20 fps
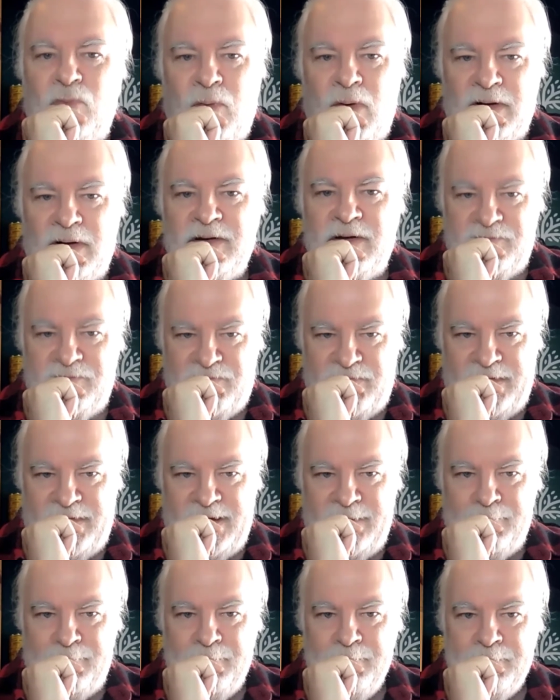one of
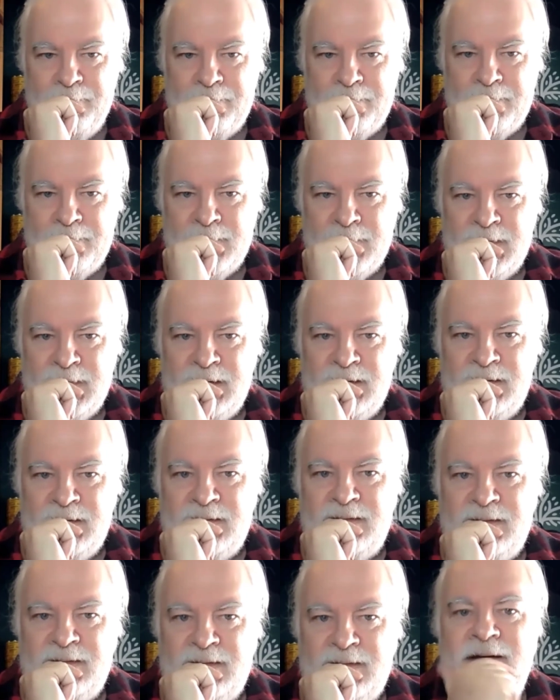them,
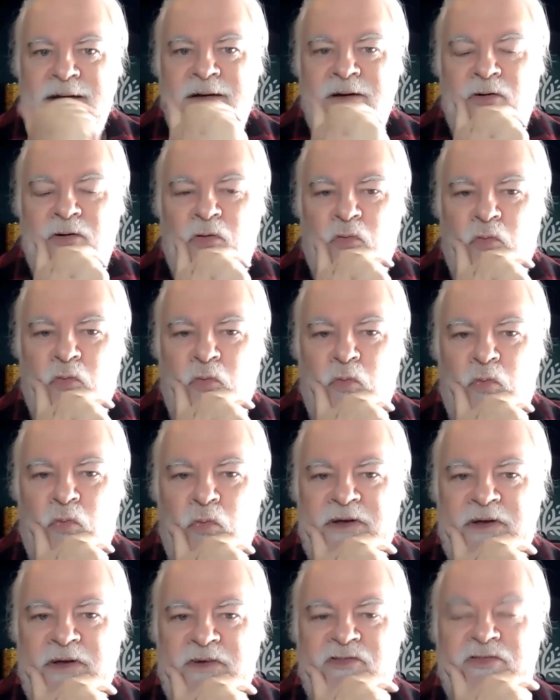
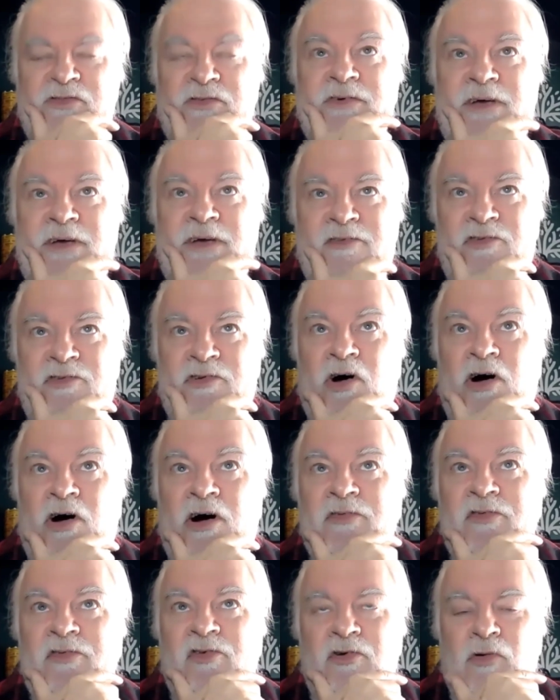which has a
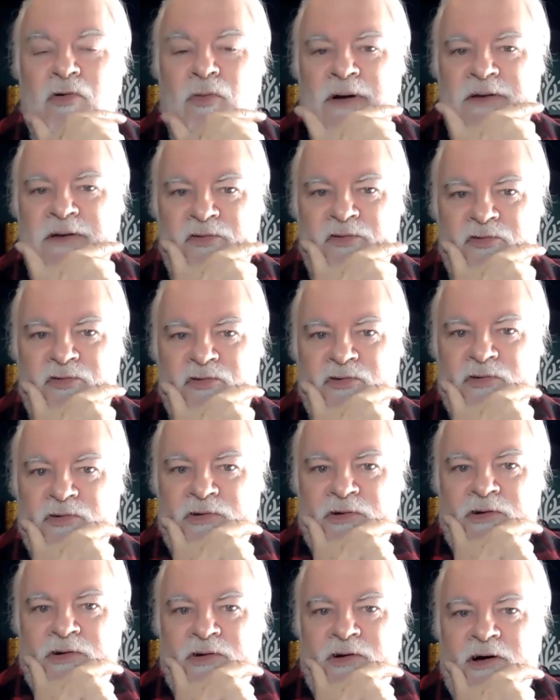
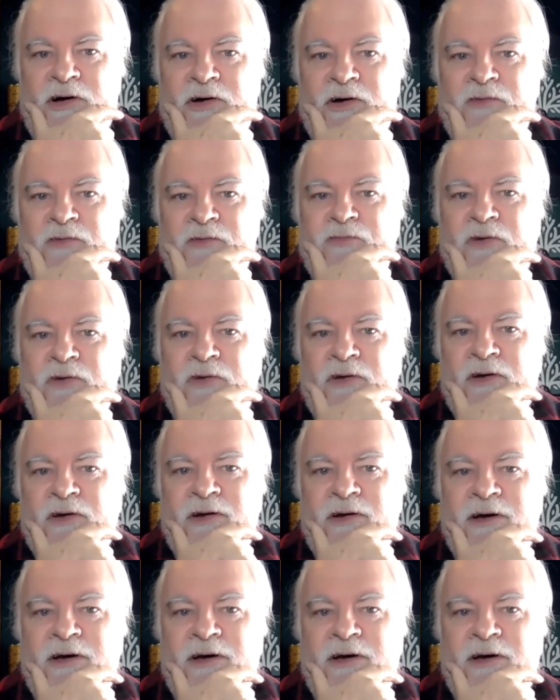consequence of